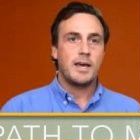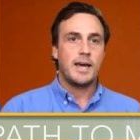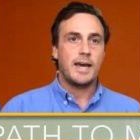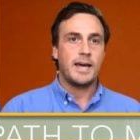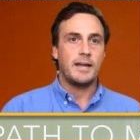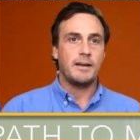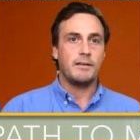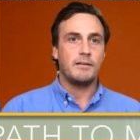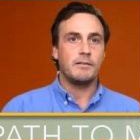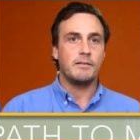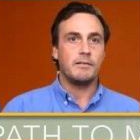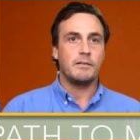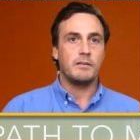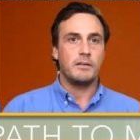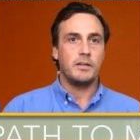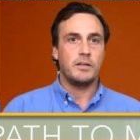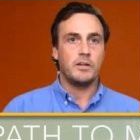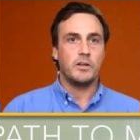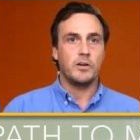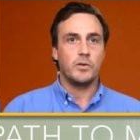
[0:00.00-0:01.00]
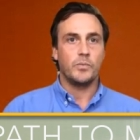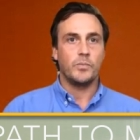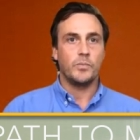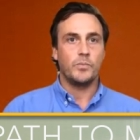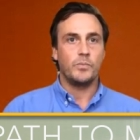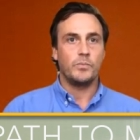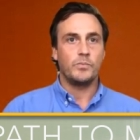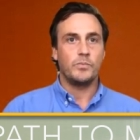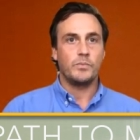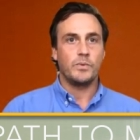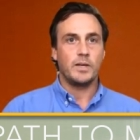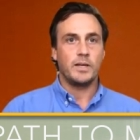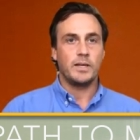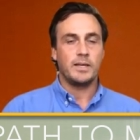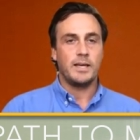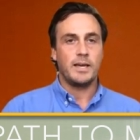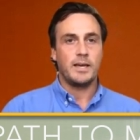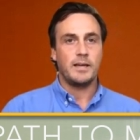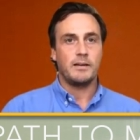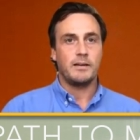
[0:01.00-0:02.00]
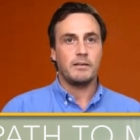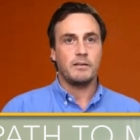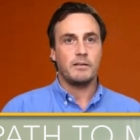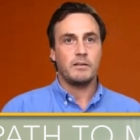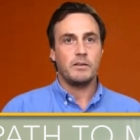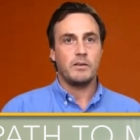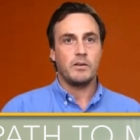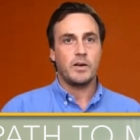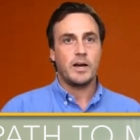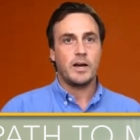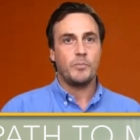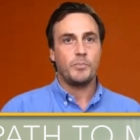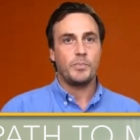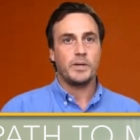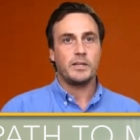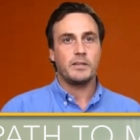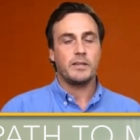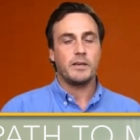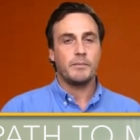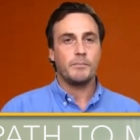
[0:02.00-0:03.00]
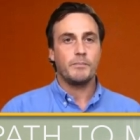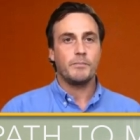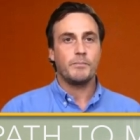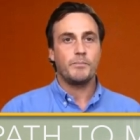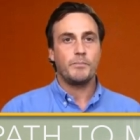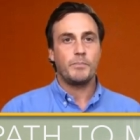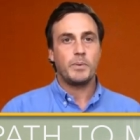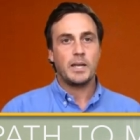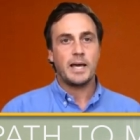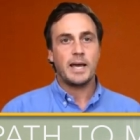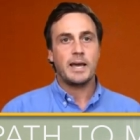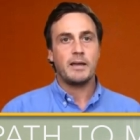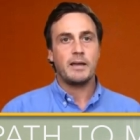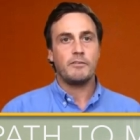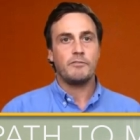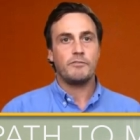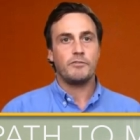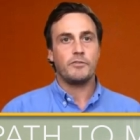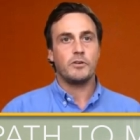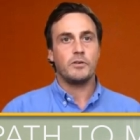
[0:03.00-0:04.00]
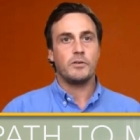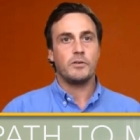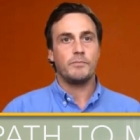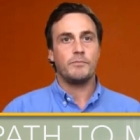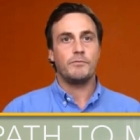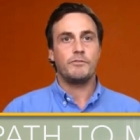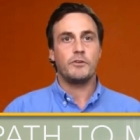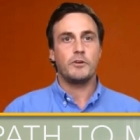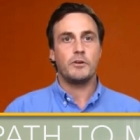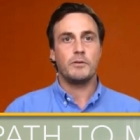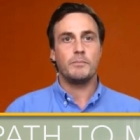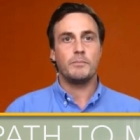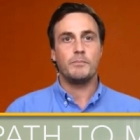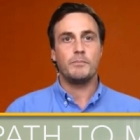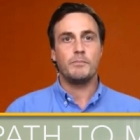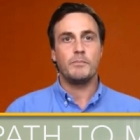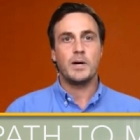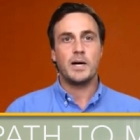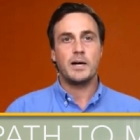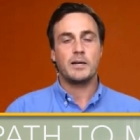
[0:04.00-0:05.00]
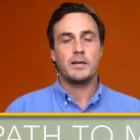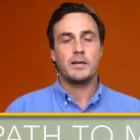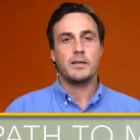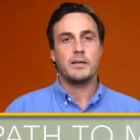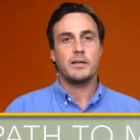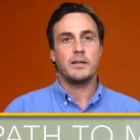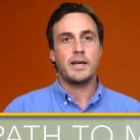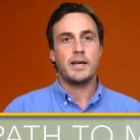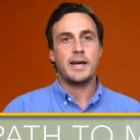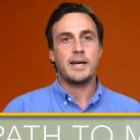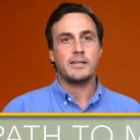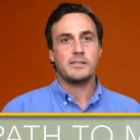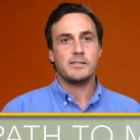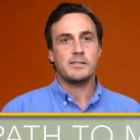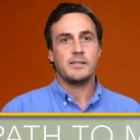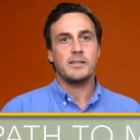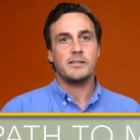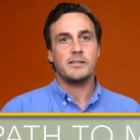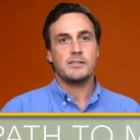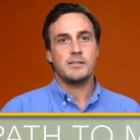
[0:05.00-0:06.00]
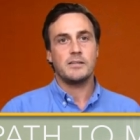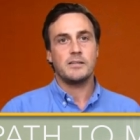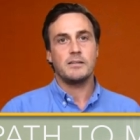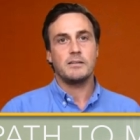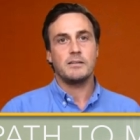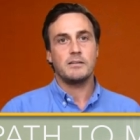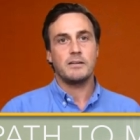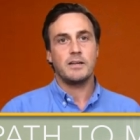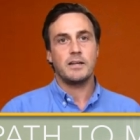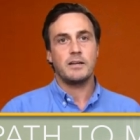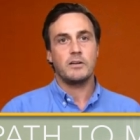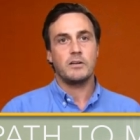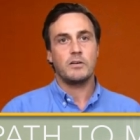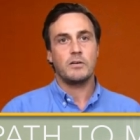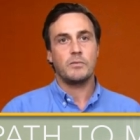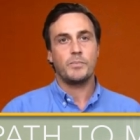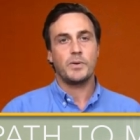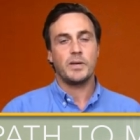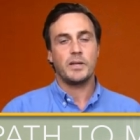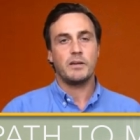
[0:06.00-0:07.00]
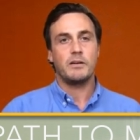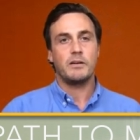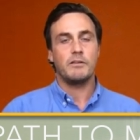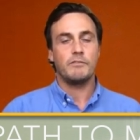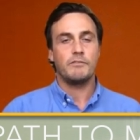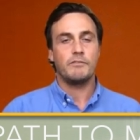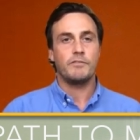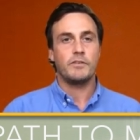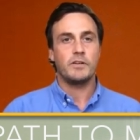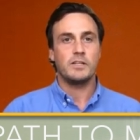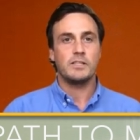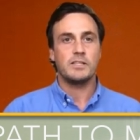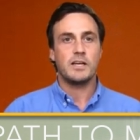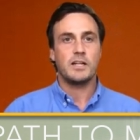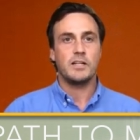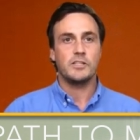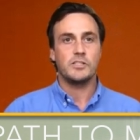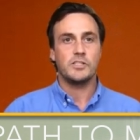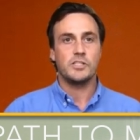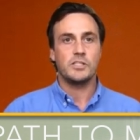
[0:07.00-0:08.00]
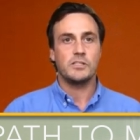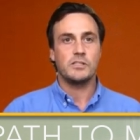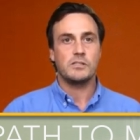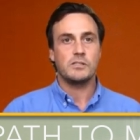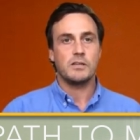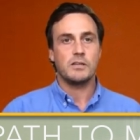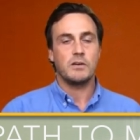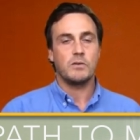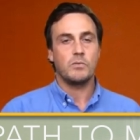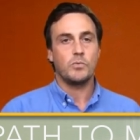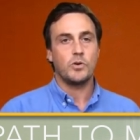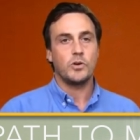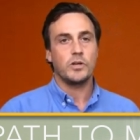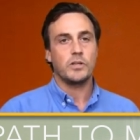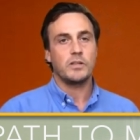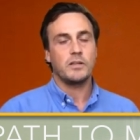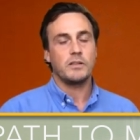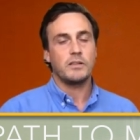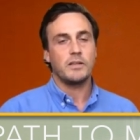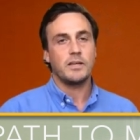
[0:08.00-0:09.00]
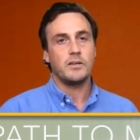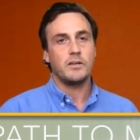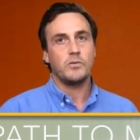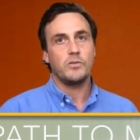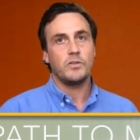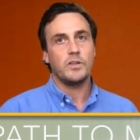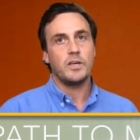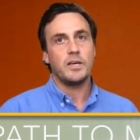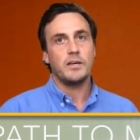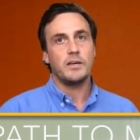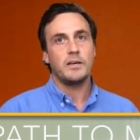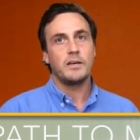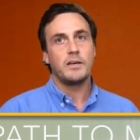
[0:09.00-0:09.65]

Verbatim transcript: And, you know, again, you know, helping them plan for for market access and and competitive intelligence uh, work that they do there.